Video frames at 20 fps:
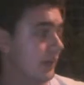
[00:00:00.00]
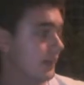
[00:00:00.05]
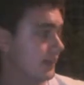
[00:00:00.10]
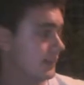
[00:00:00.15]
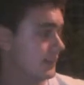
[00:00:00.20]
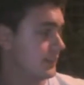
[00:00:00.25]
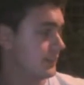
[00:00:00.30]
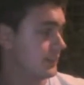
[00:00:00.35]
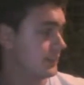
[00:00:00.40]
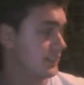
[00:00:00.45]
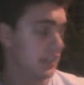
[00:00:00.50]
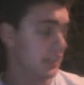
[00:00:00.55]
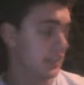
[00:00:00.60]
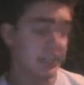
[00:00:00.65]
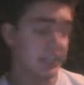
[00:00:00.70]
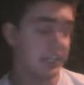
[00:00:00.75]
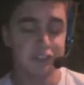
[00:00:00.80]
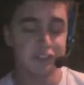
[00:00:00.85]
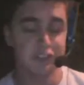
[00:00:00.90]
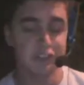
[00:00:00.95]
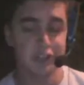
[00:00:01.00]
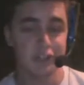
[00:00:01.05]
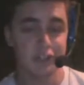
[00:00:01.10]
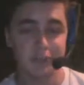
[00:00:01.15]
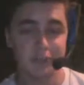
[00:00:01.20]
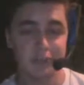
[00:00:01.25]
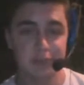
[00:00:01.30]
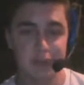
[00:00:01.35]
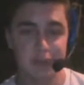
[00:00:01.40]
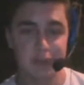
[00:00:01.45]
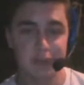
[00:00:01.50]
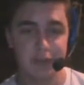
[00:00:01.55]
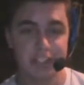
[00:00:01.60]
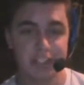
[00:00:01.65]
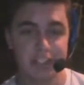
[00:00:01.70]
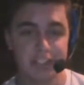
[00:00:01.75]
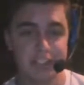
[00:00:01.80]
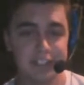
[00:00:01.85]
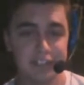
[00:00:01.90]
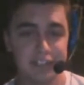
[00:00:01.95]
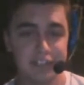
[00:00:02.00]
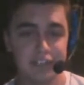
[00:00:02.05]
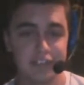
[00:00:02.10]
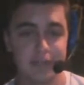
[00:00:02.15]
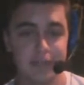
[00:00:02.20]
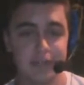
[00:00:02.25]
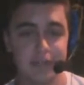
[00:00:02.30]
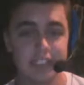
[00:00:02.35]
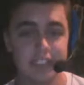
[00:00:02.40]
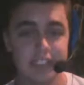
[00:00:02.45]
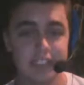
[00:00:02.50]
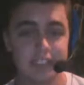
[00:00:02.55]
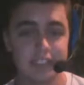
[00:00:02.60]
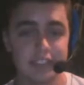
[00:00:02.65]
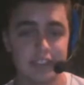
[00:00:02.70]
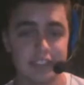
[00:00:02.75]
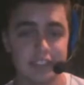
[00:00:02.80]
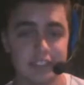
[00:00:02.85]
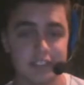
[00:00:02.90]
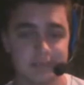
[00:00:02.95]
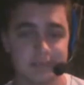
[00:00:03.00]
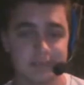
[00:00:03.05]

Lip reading: a gay Trump supporter. So it's awesome.